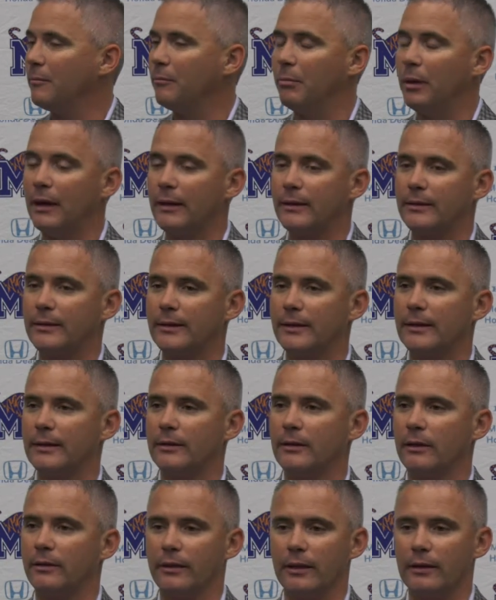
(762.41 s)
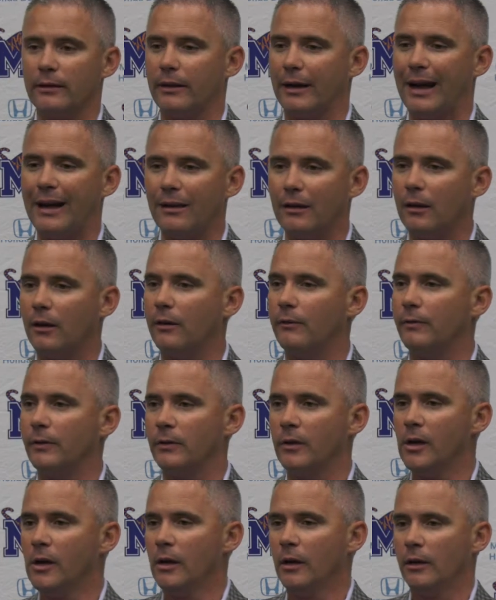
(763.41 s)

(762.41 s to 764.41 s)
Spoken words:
But the thing that I love is,